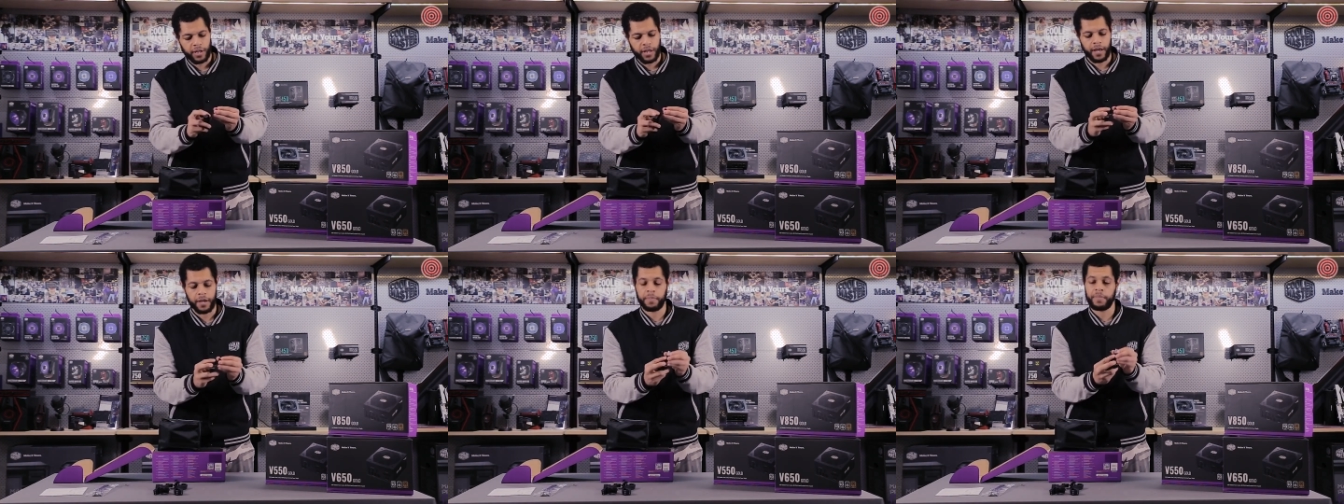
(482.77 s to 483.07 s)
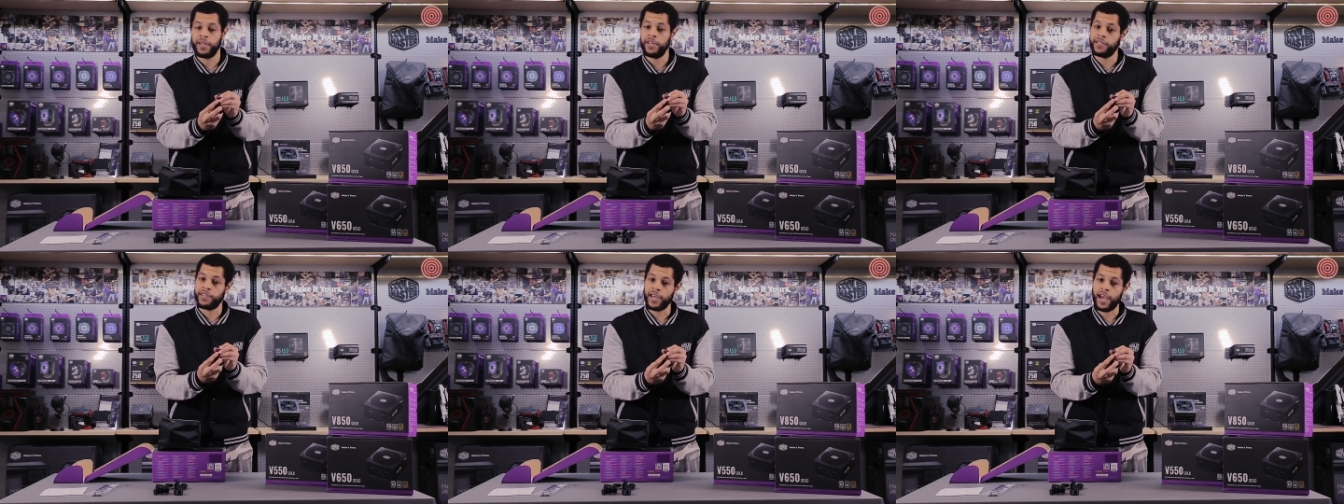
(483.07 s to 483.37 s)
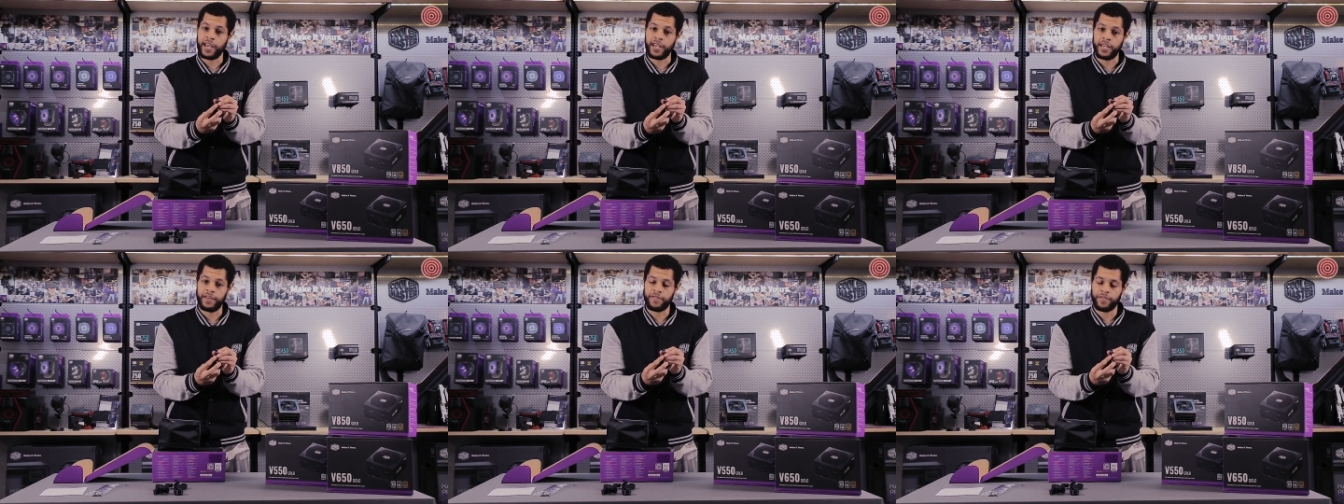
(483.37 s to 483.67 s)
like
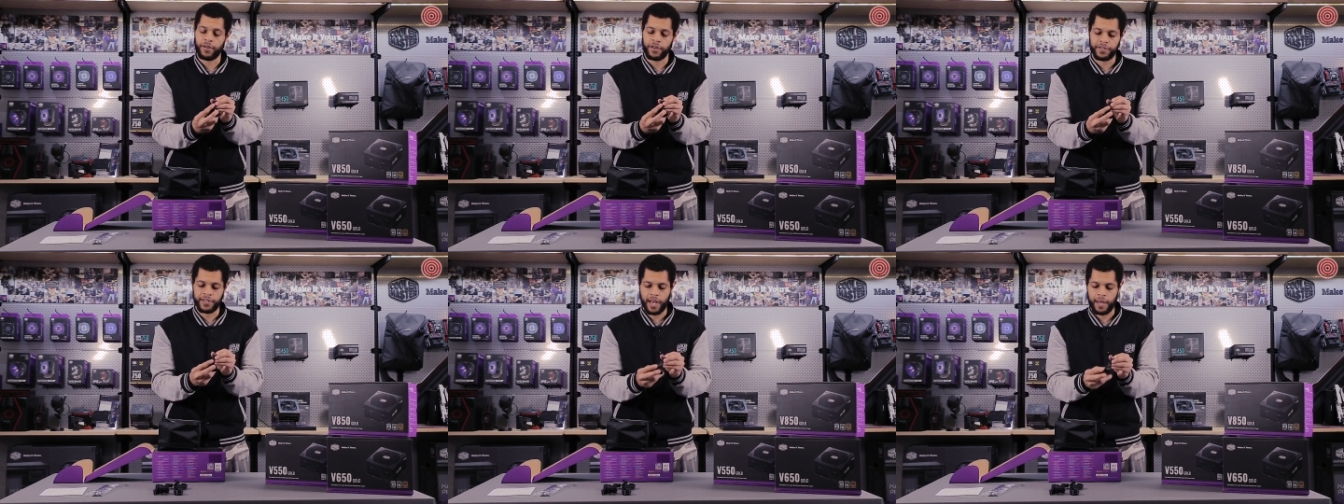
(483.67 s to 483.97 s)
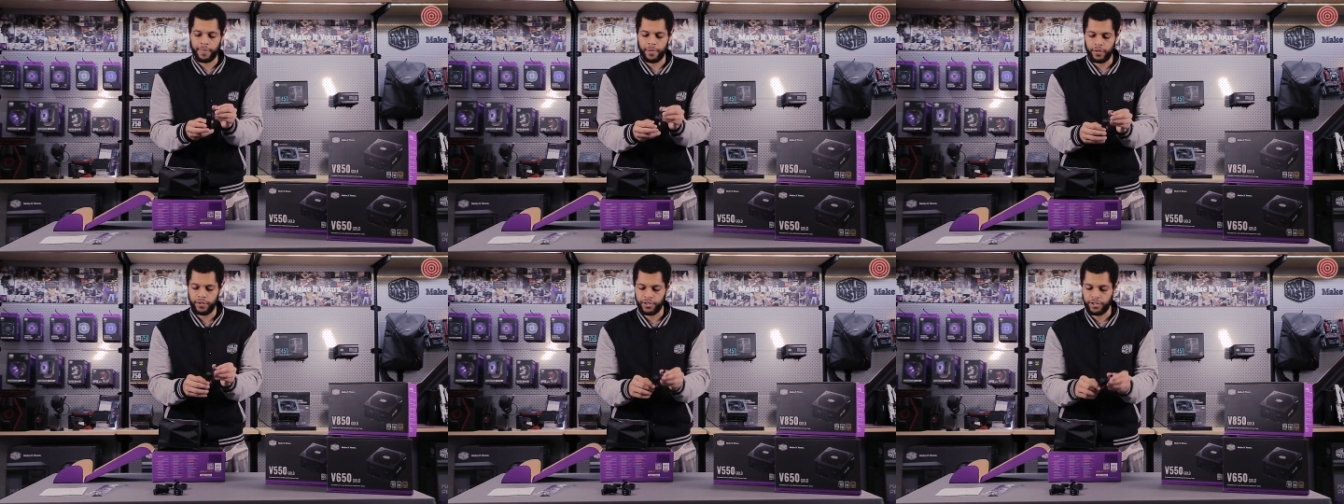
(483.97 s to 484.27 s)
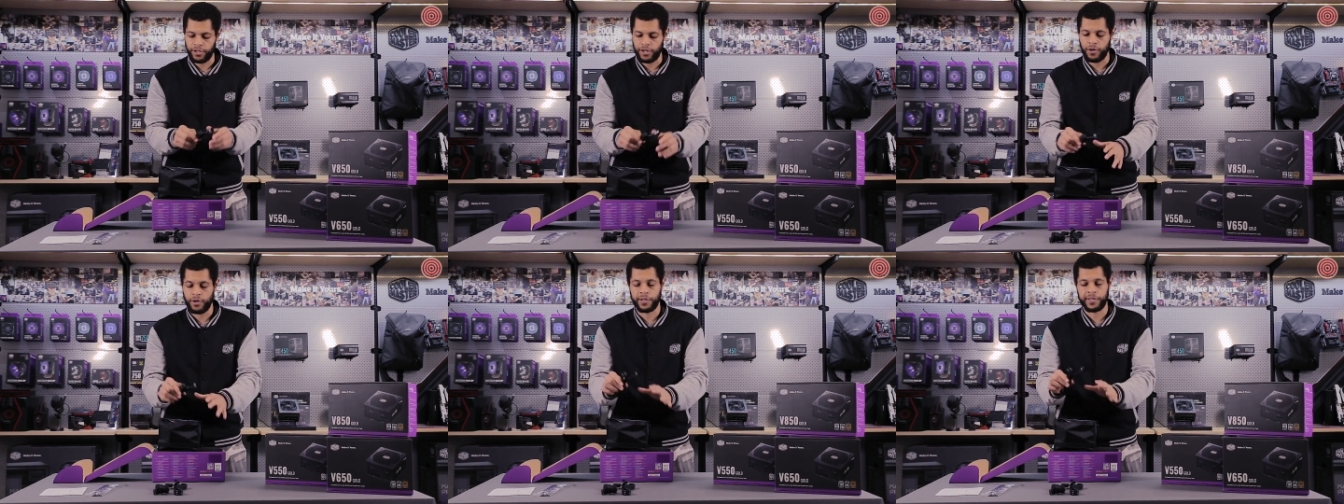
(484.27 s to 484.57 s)
PCIe for example, so
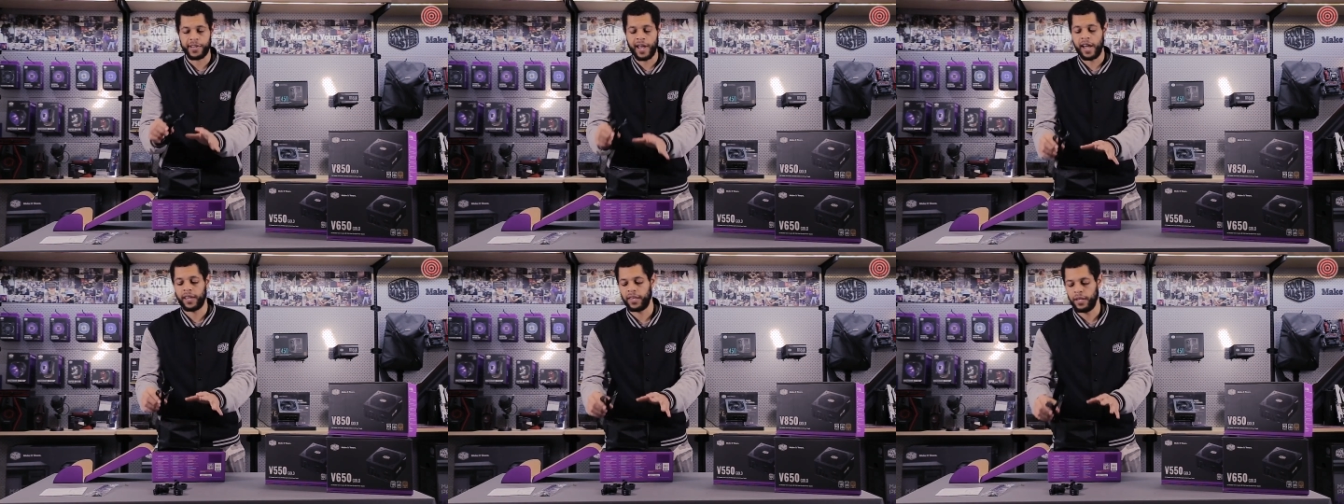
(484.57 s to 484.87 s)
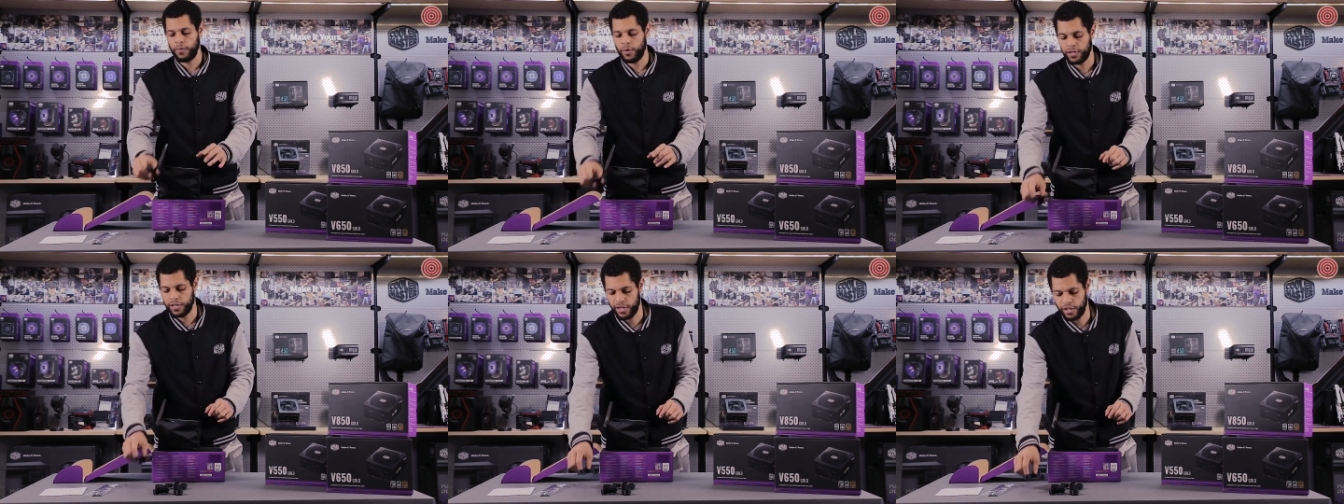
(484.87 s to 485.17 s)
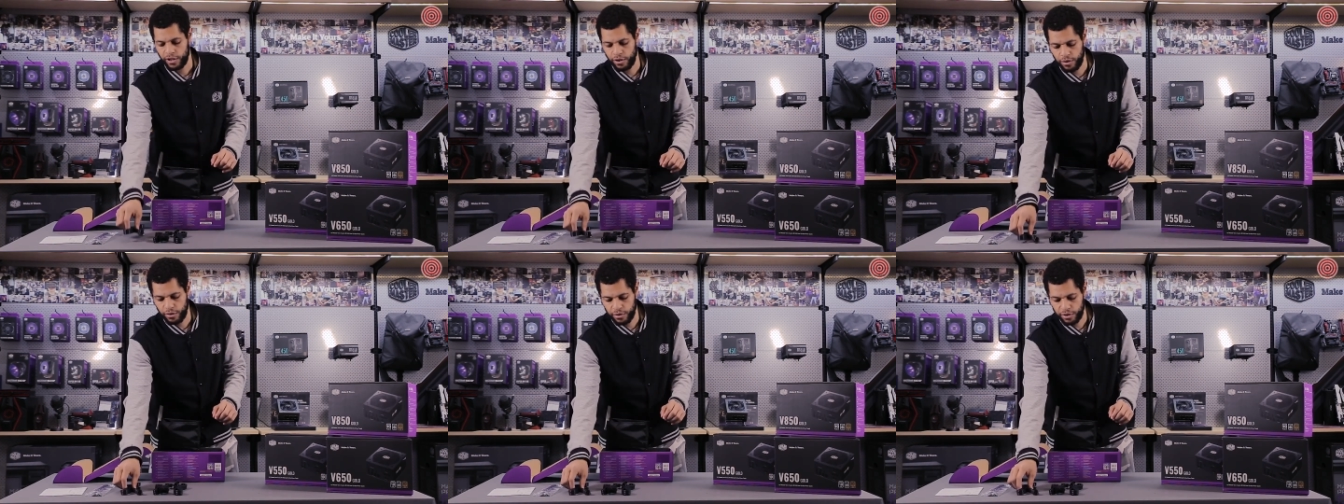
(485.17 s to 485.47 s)
you know exactly what to
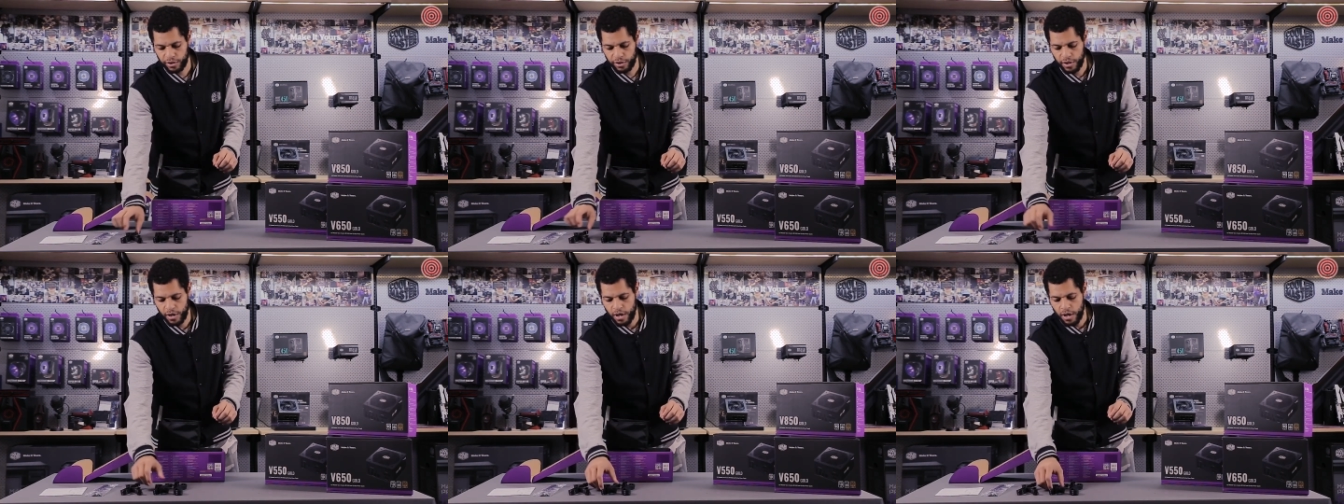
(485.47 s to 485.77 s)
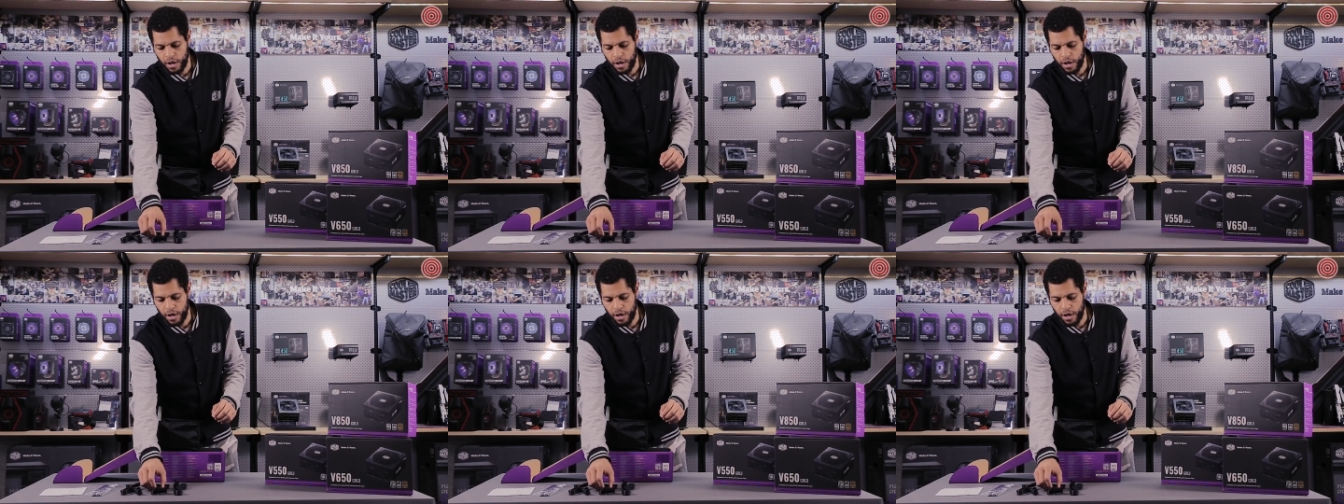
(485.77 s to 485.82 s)
use